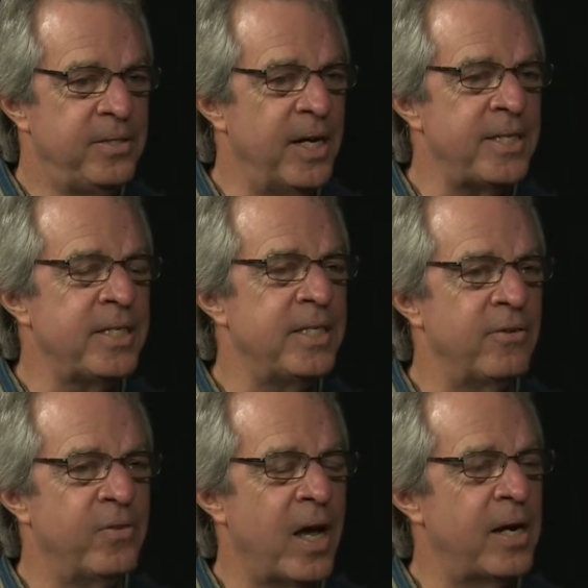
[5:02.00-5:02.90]

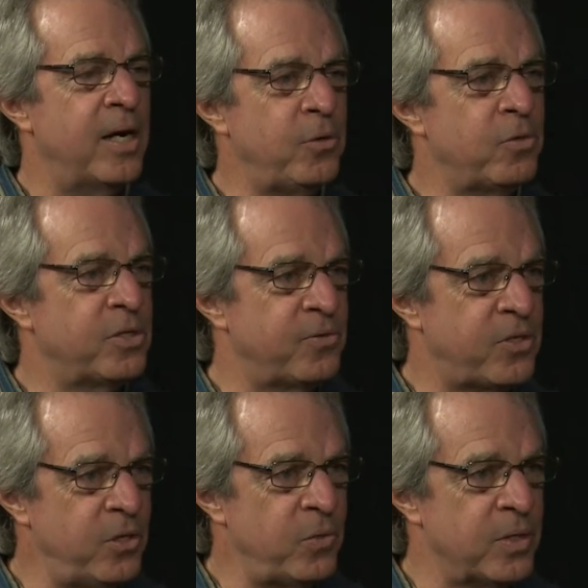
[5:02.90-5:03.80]
dozens, if not hundreds, of
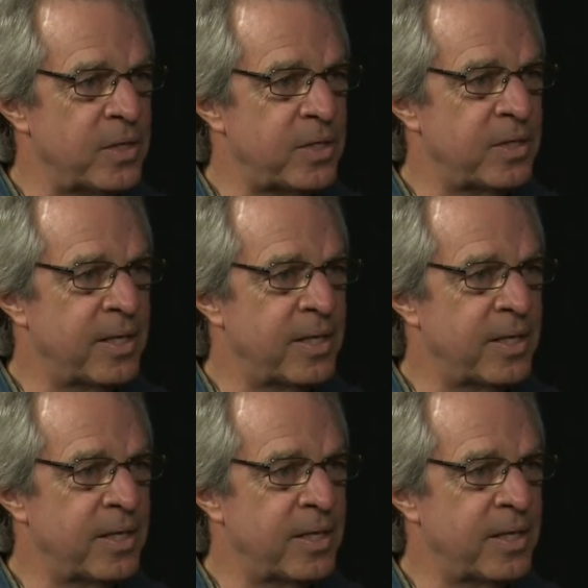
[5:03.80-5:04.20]
students